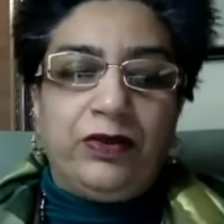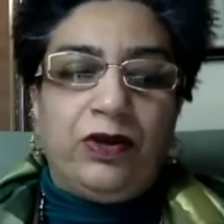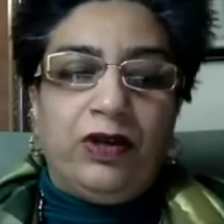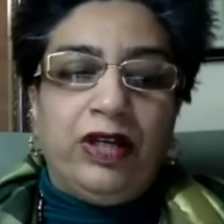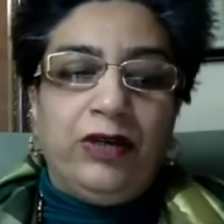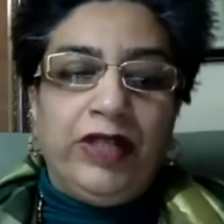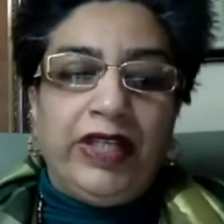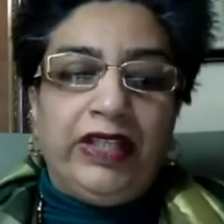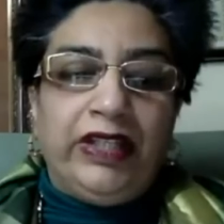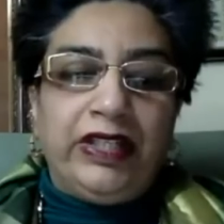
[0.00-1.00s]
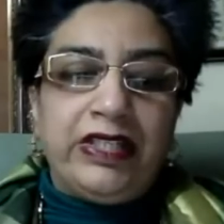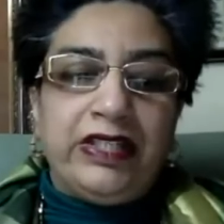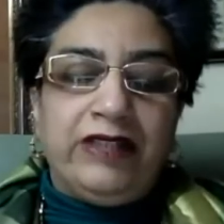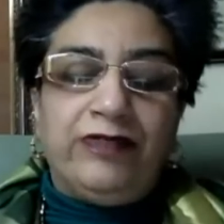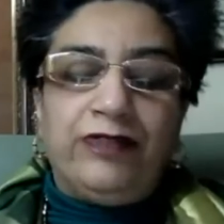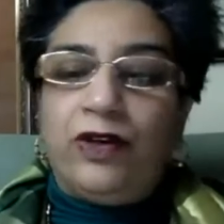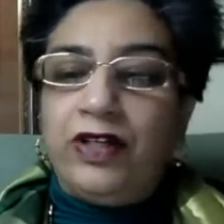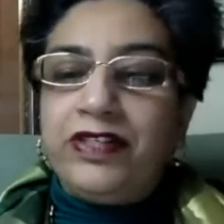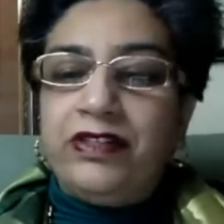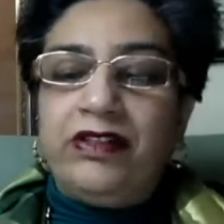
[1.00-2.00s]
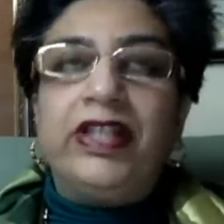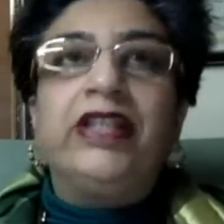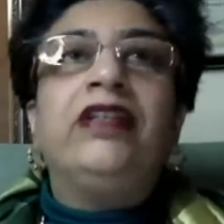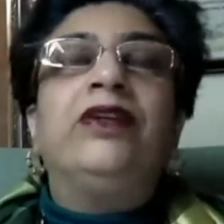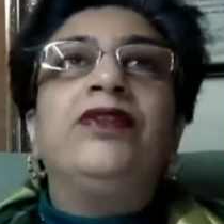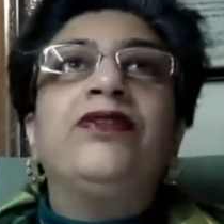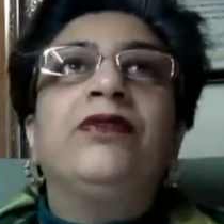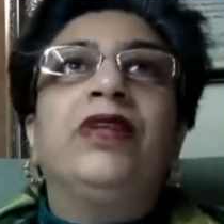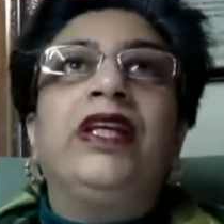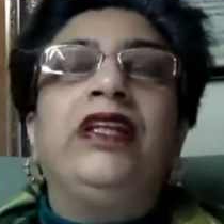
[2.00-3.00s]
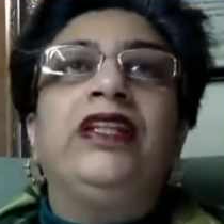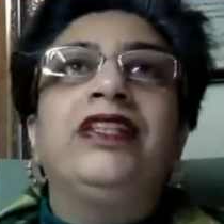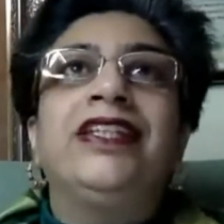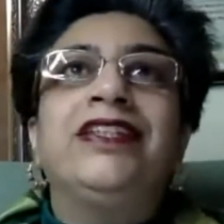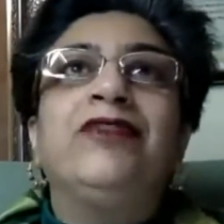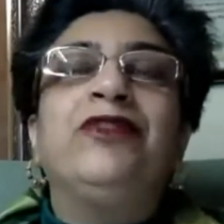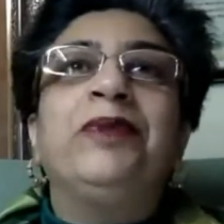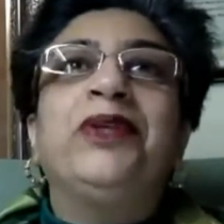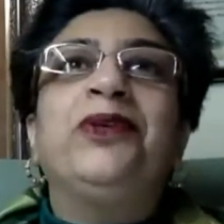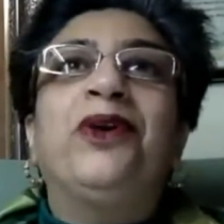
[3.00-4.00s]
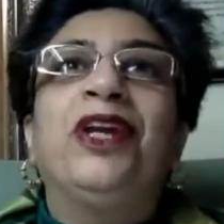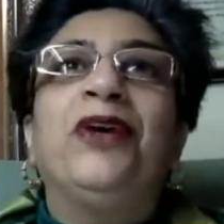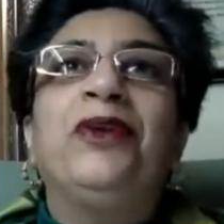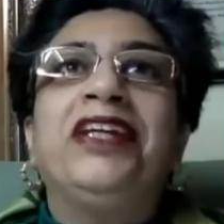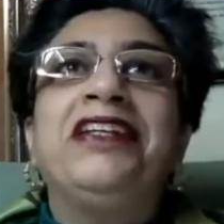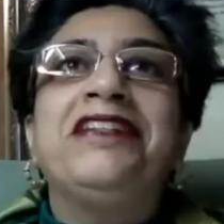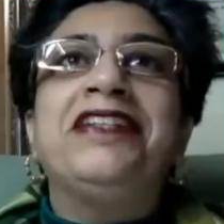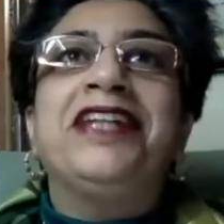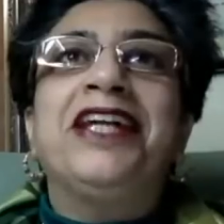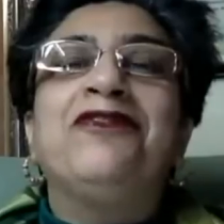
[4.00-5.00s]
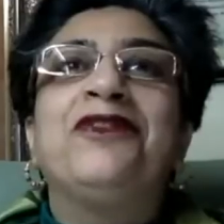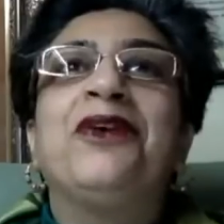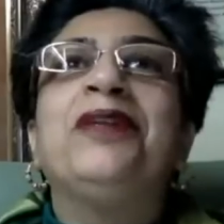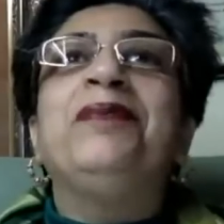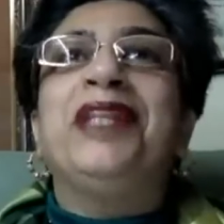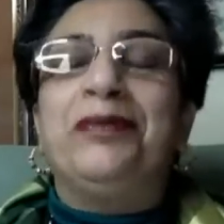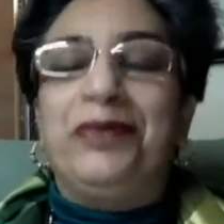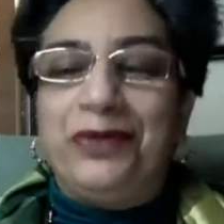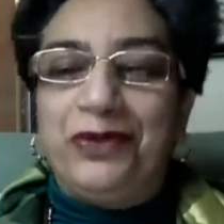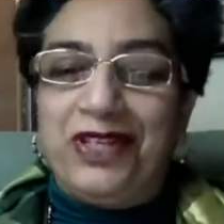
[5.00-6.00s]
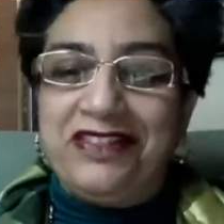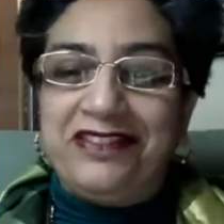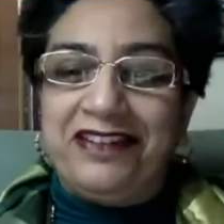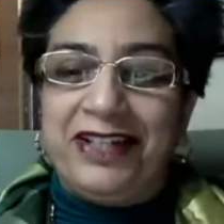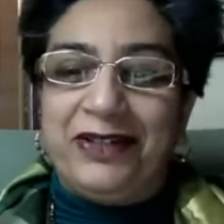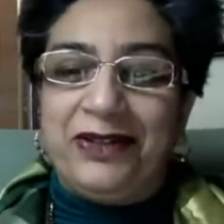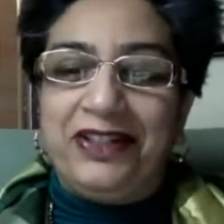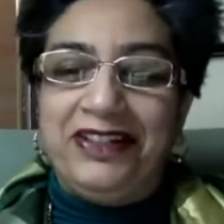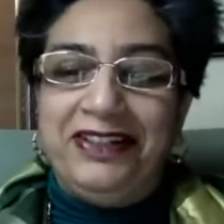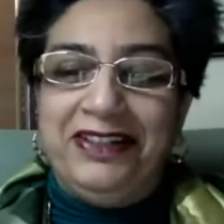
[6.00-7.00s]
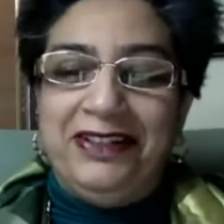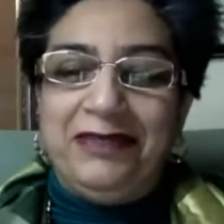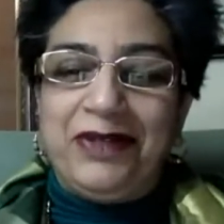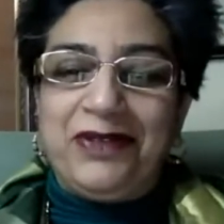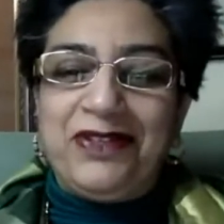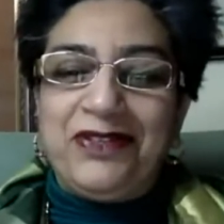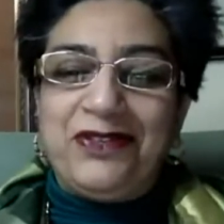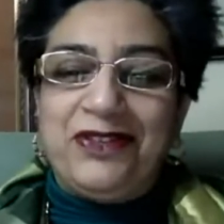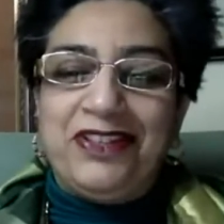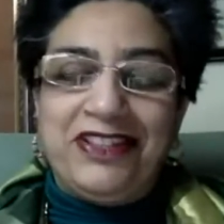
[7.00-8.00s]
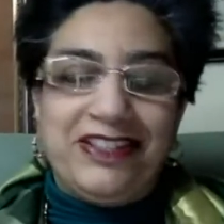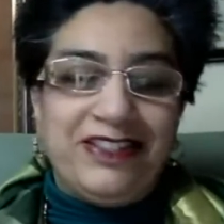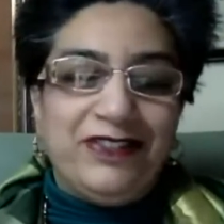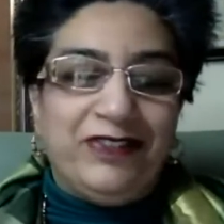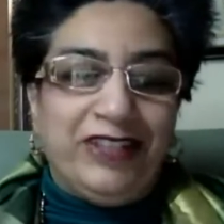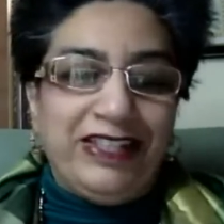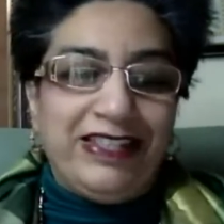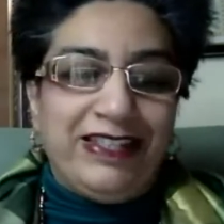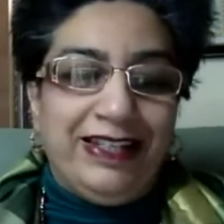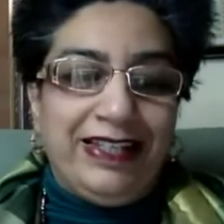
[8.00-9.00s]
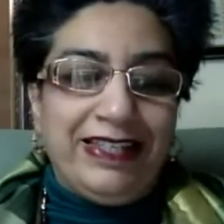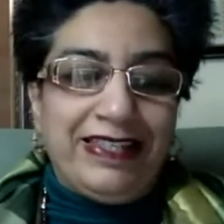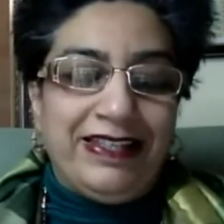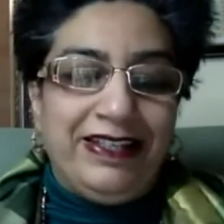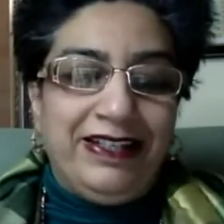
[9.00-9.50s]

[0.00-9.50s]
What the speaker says: call out areas that I've concentrated on, Sunil, it's easier for me to call out areas that I have not been able to concentrate on, because astrology is such a vast science.